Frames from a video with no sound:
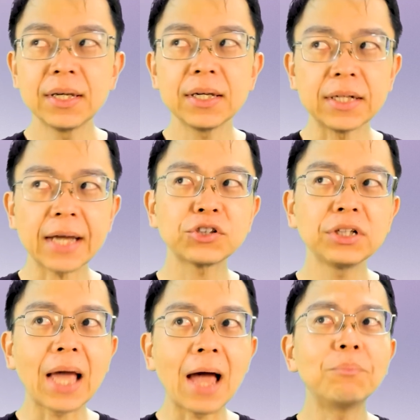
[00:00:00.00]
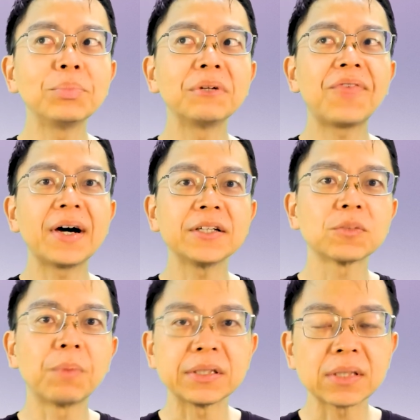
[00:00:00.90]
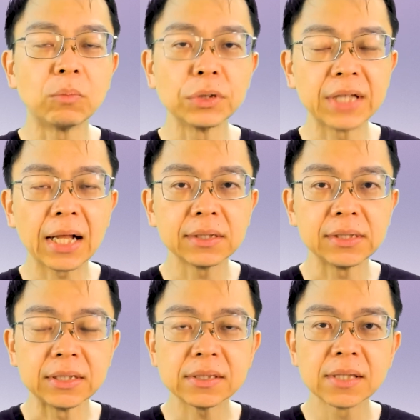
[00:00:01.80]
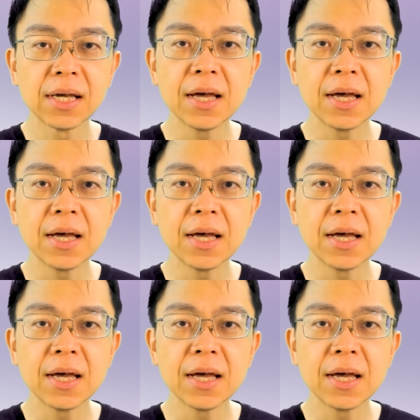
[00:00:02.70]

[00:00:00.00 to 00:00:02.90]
it actually amplifies my submodalities